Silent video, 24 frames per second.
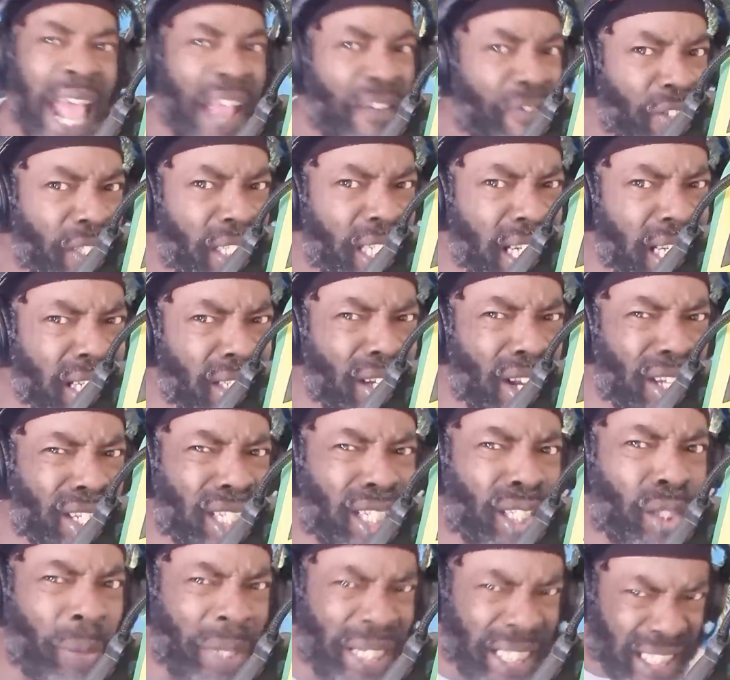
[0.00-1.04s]
Everything
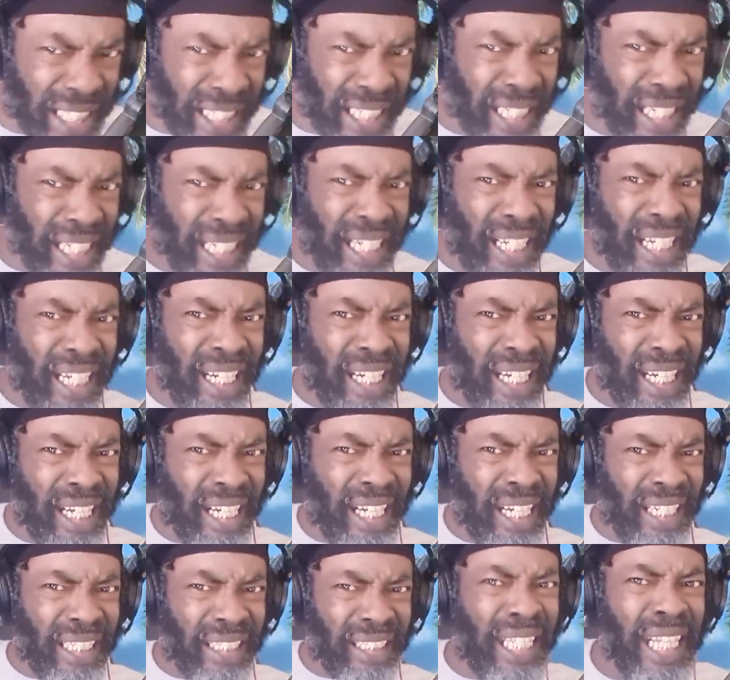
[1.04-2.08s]
just switch.
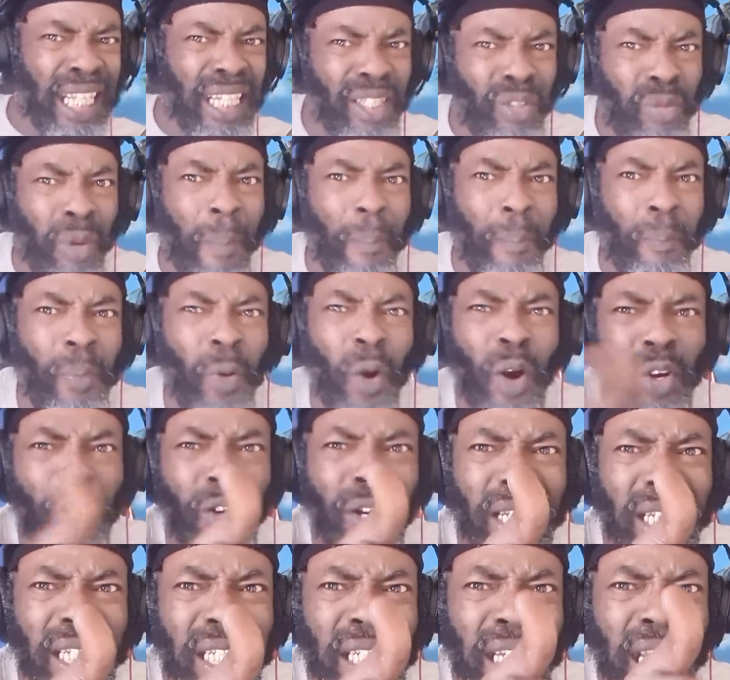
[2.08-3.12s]
Things will
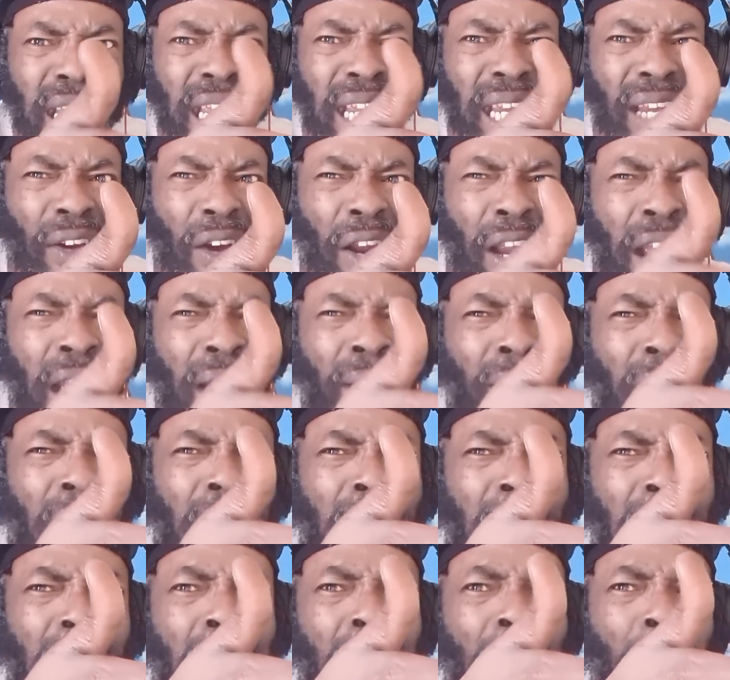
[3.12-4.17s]
progress
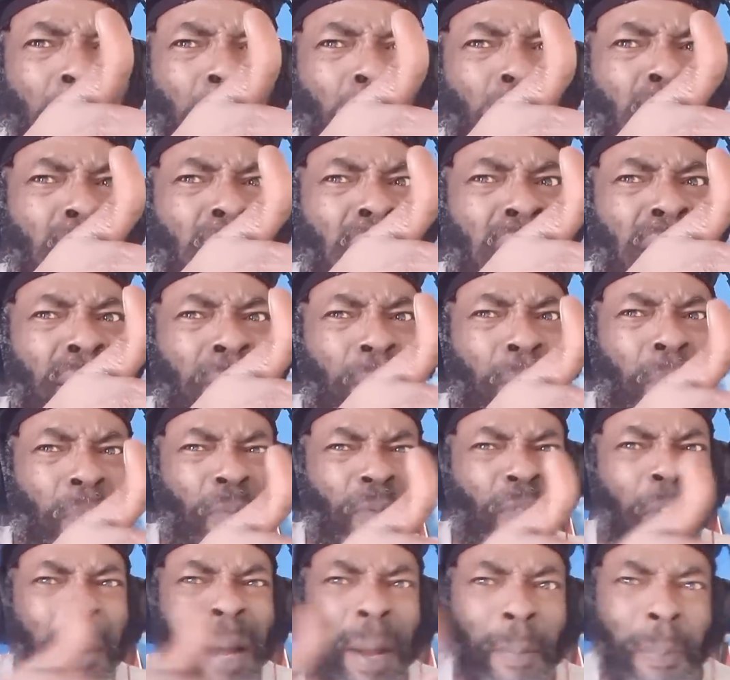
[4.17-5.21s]
from
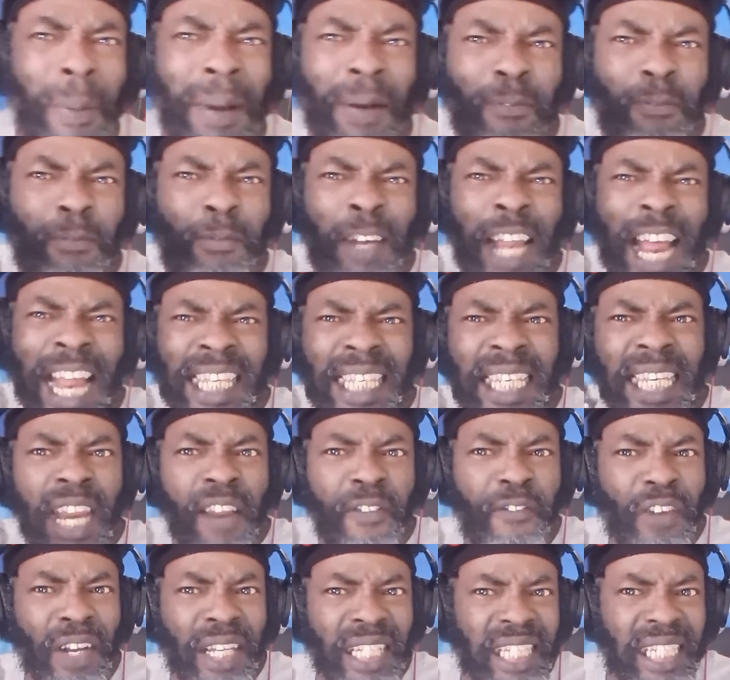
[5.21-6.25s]
a
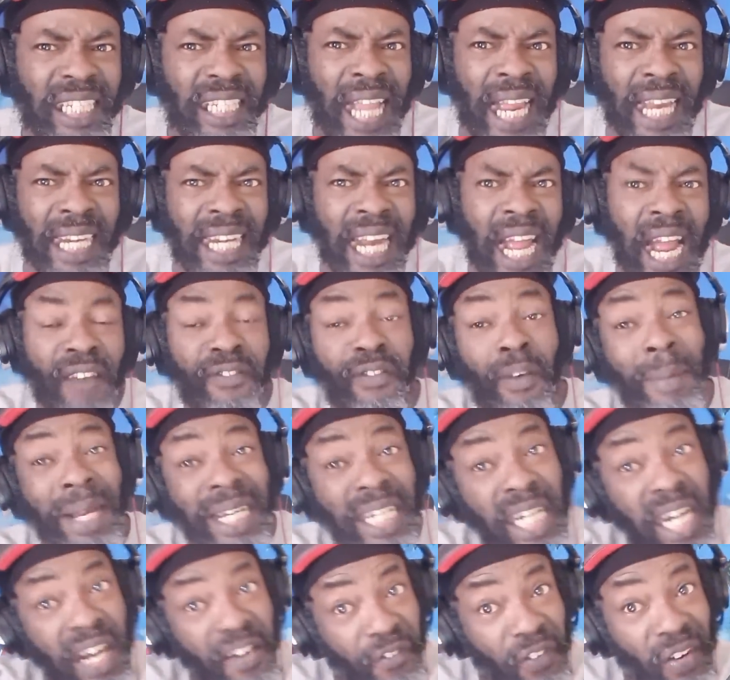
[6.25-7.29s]
different standard,
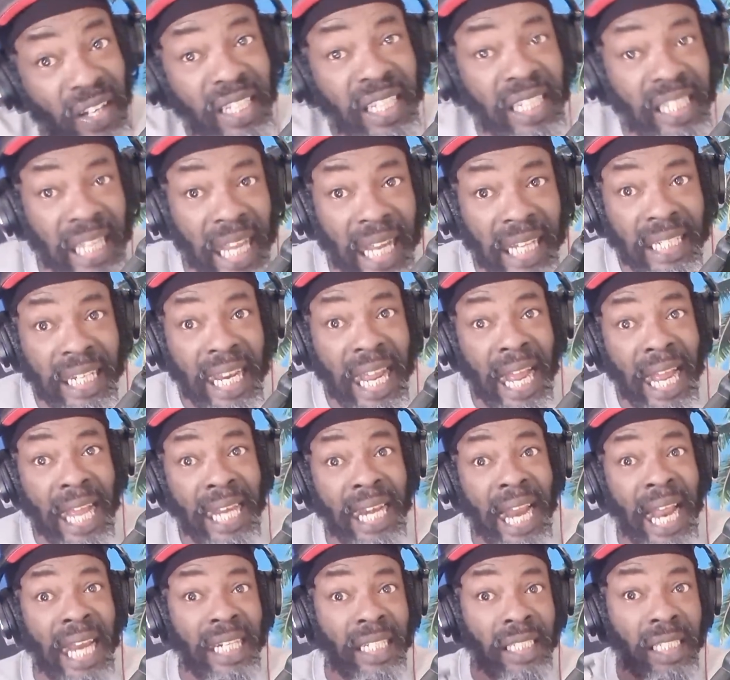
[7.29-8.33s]

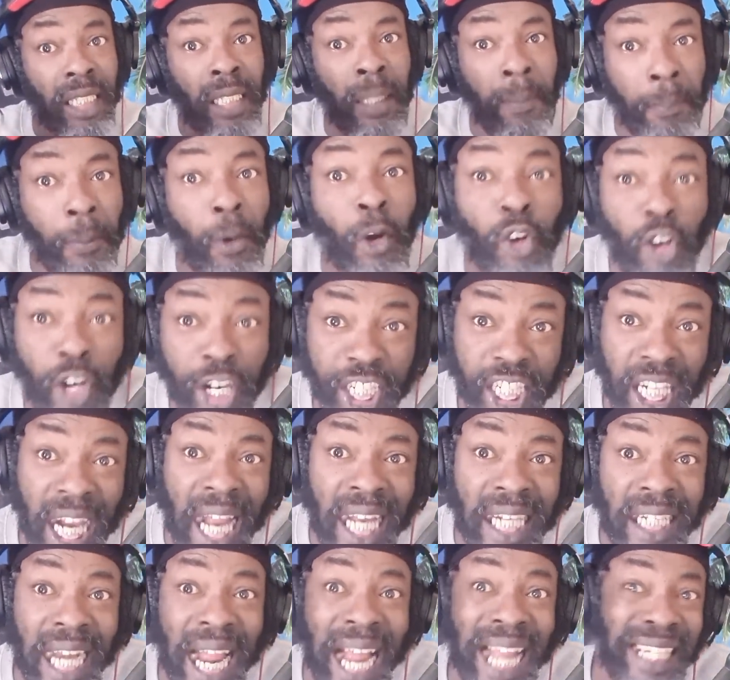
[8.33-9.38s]
and it's a
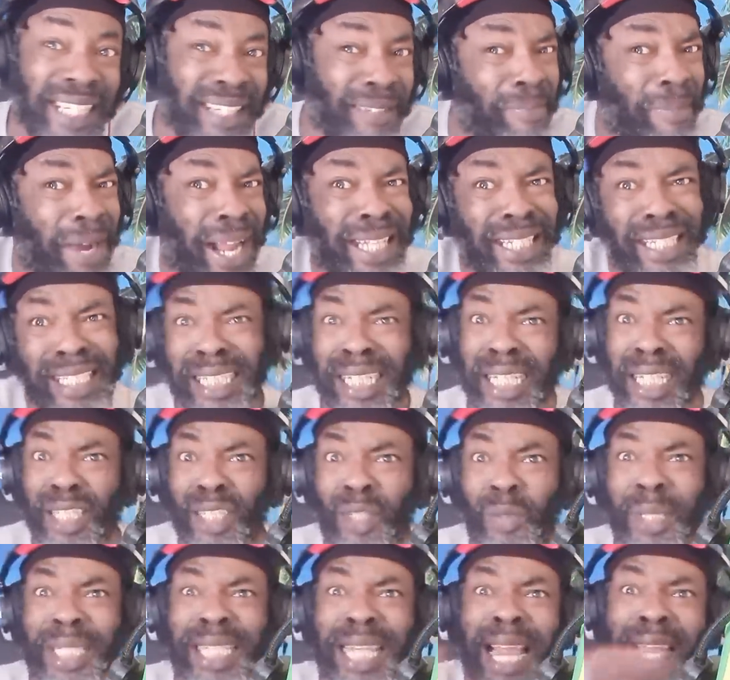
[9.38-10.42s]
progression, and man
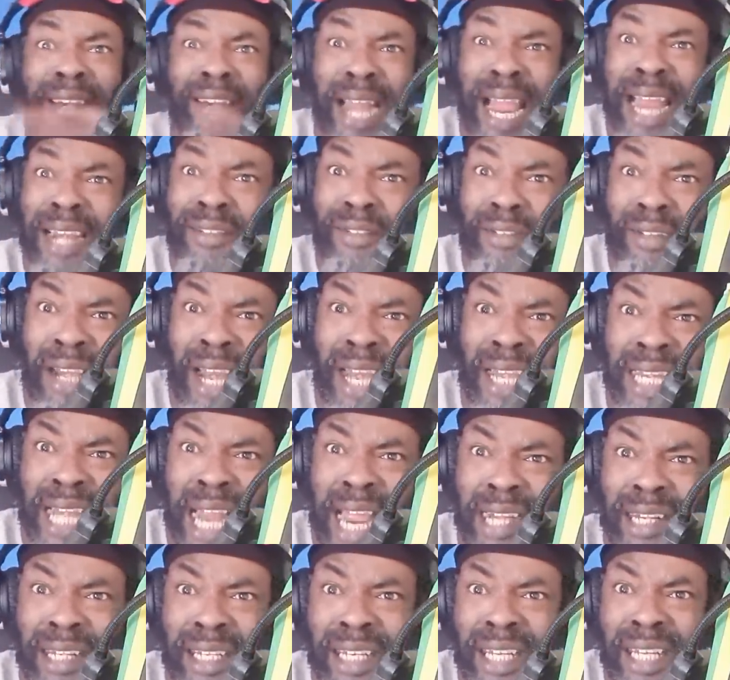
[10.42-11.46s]
still switch and
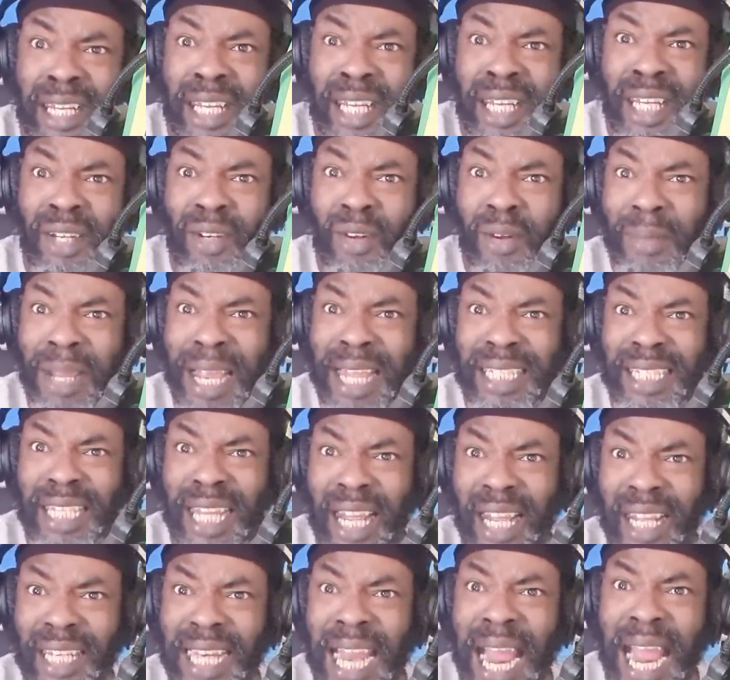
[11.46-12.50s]
you know me I
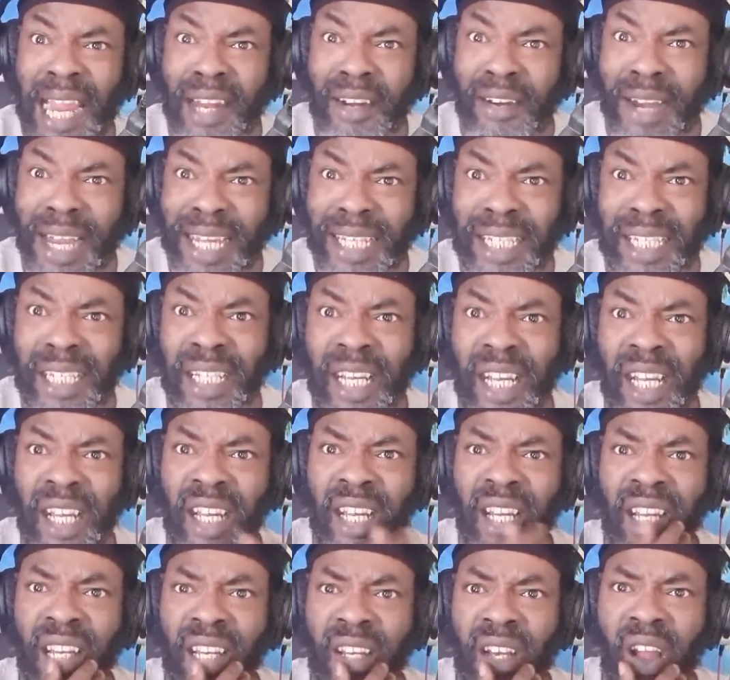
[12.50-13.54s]
say, digress.
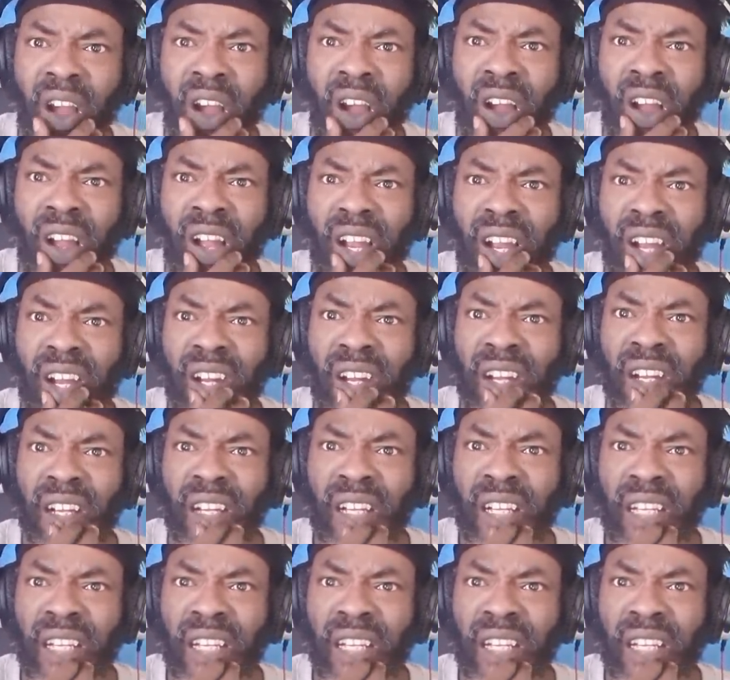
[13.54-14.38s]
No.